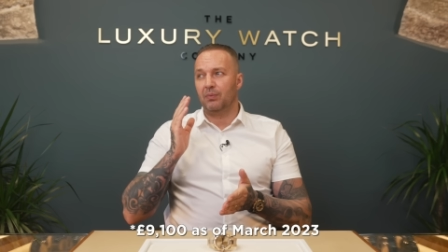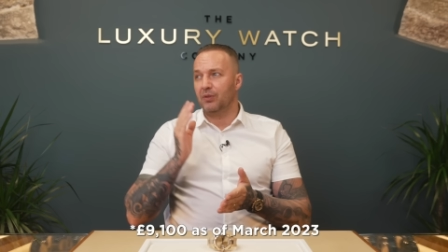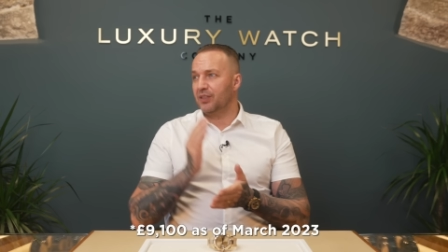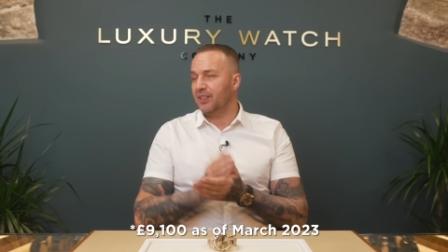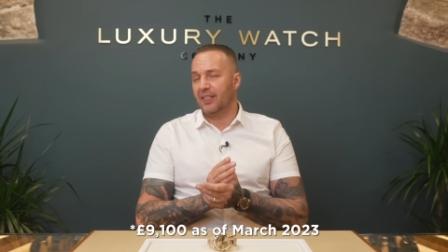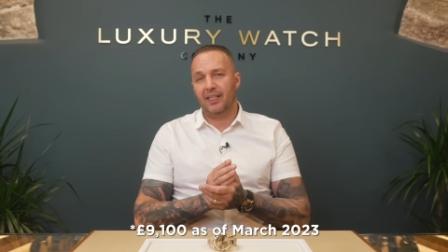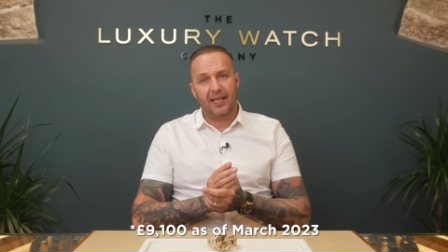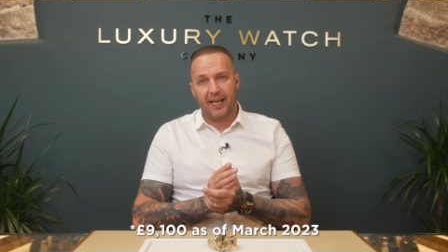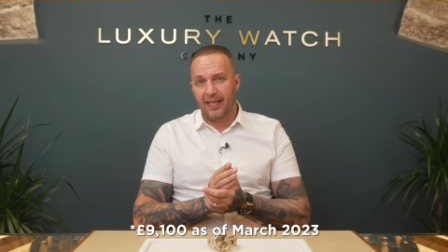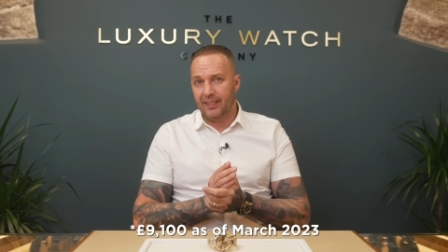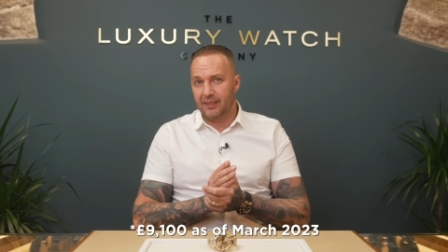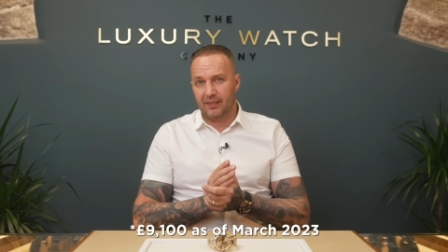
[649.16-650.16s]
I want to say late
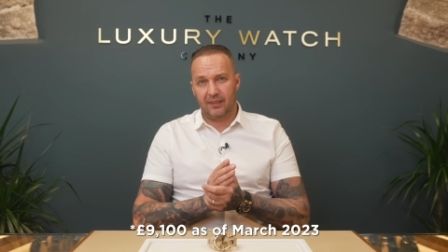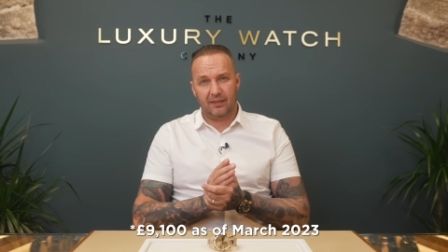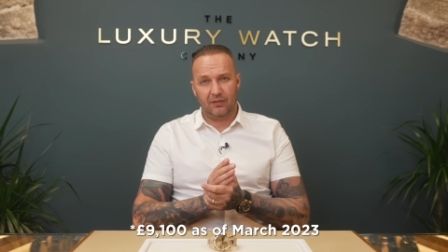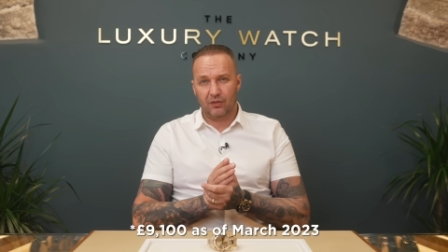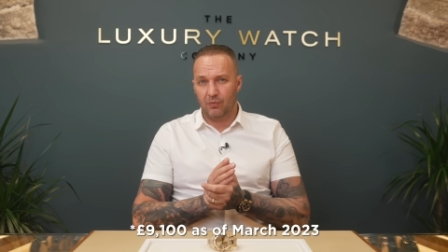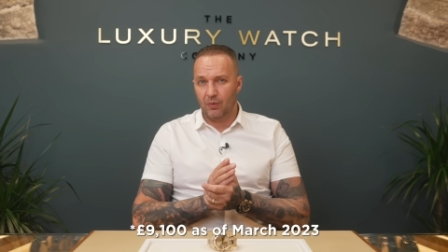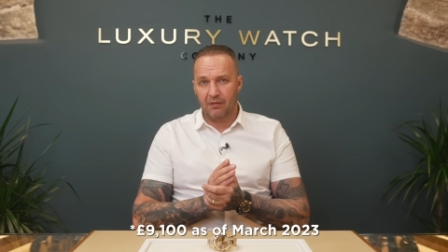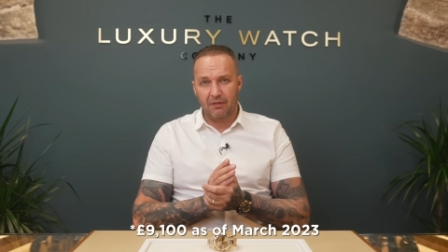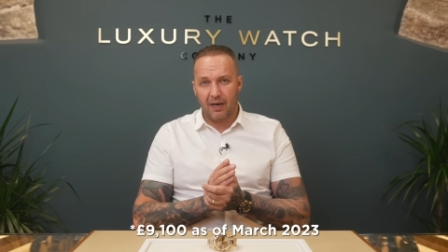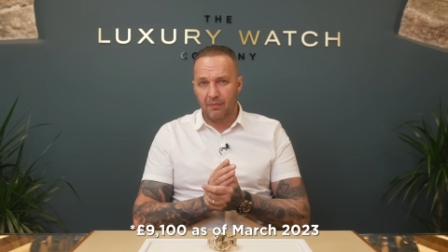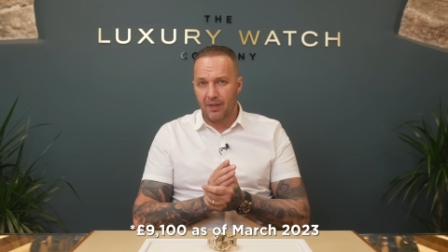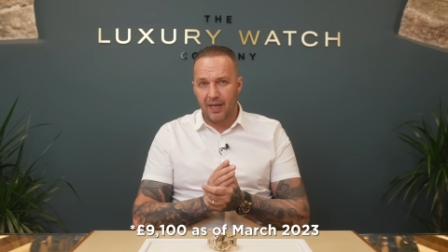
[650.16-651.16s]
eights, somewhere
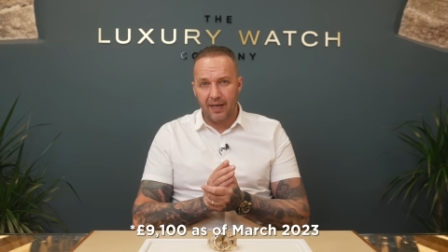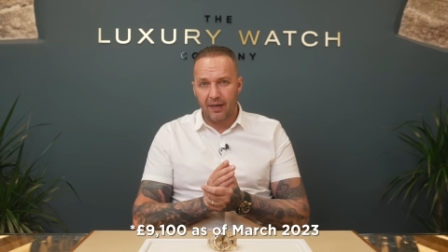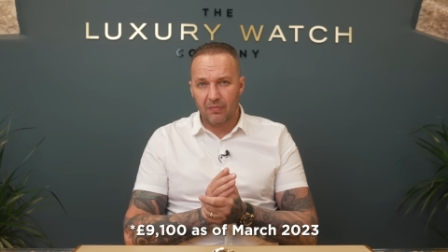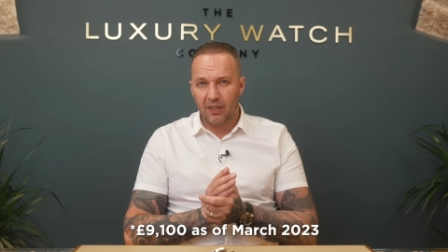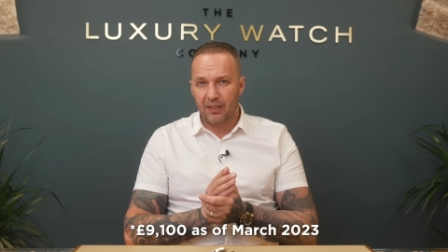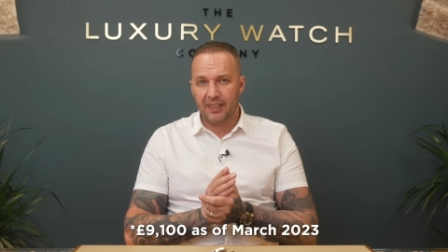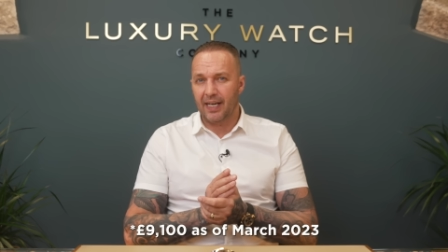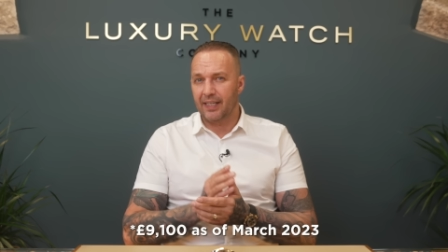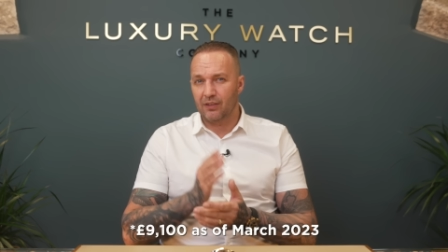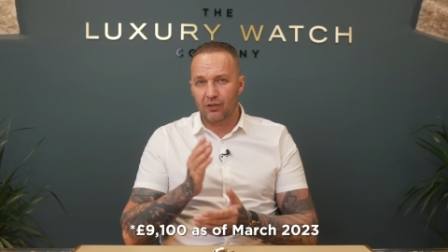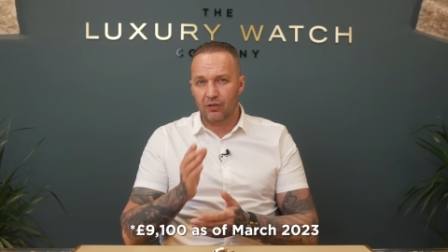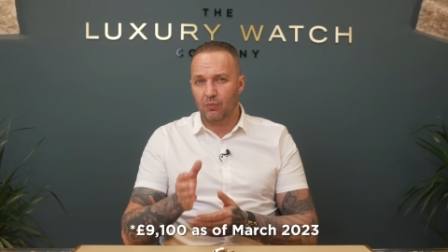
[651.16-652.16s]
around there, early
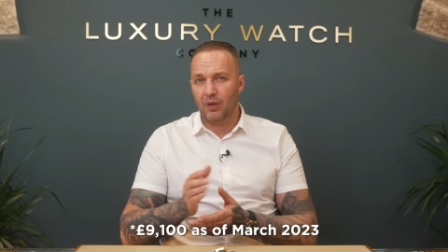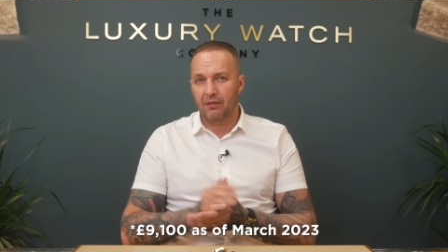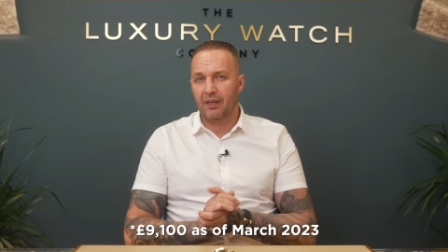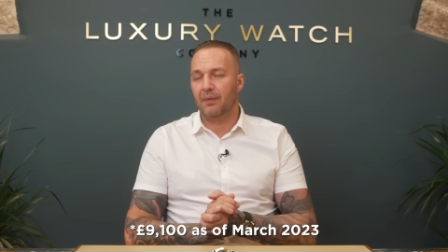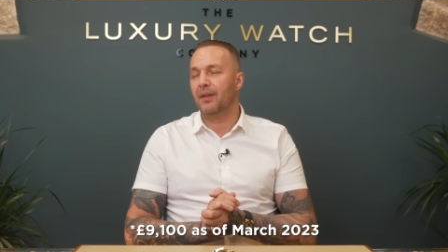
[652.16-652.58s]
nines, somewhere around